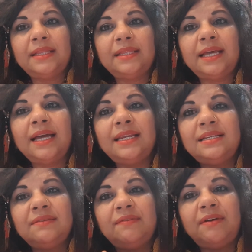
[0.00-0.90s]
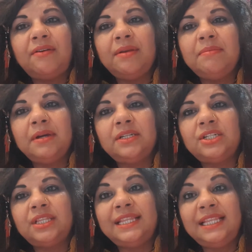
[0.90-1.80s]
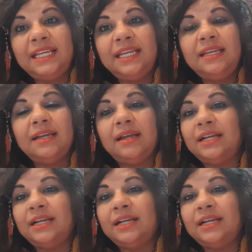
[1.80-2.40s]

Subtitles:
that is very much the,